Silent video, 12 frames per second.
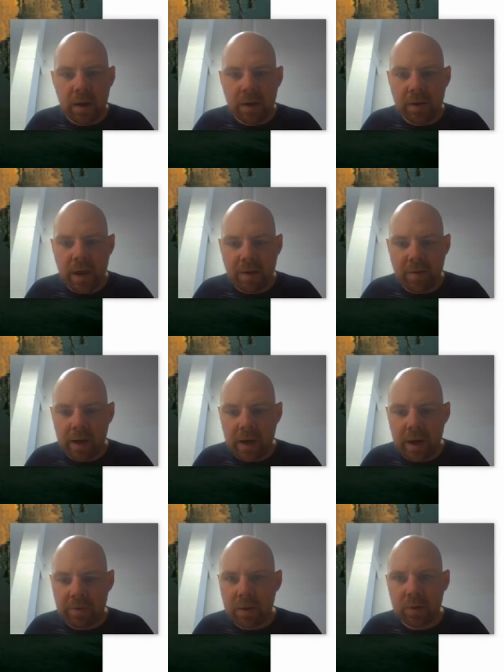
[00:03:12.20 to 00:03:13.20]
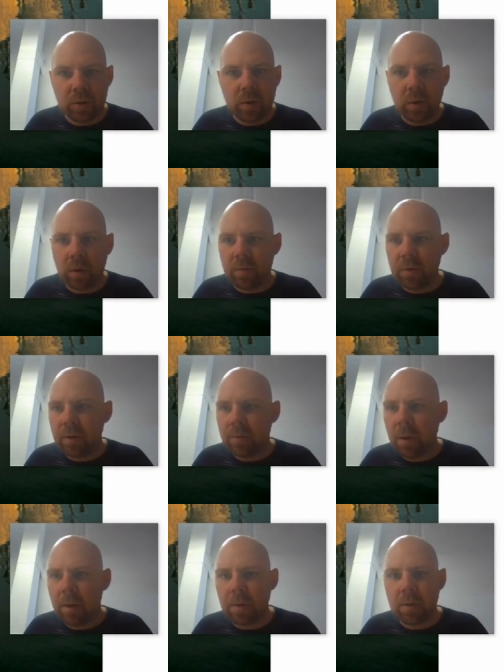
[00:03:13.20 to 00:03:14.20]
to have that kind of control over this
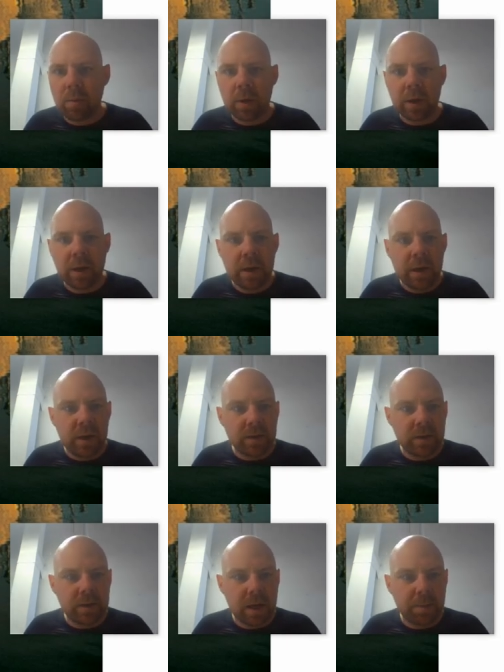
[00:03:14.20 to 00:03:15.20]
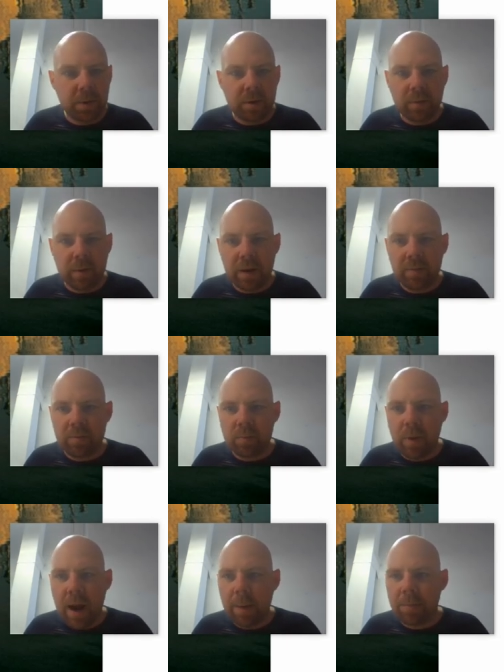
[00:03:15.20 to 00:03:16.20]
public work. Here's an example of where they've
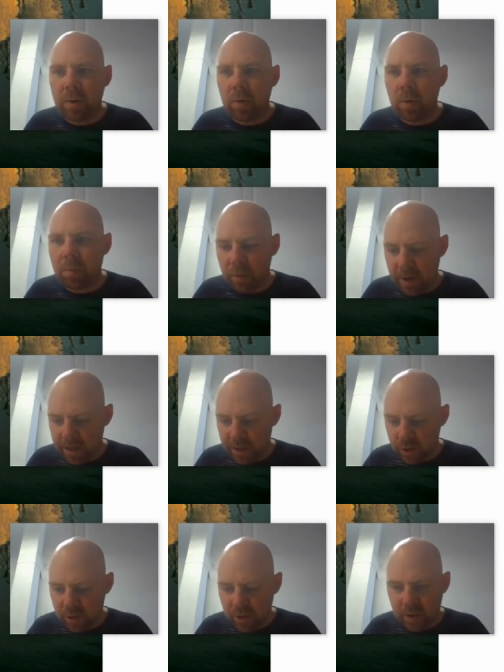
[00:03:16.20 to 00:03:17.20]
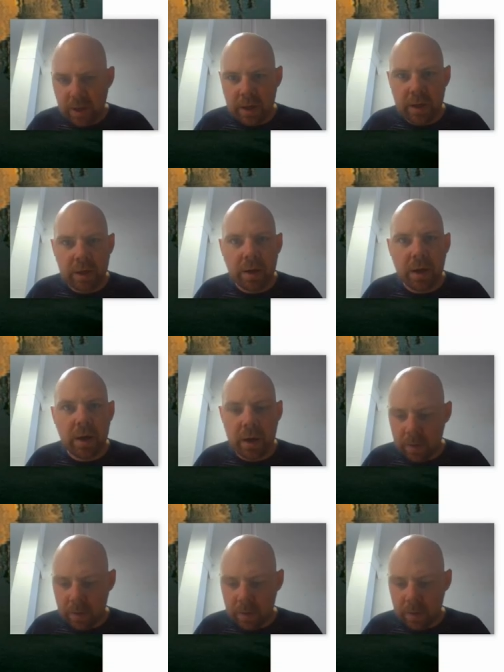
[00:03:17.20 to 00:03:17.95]
wrapped the whole bridge in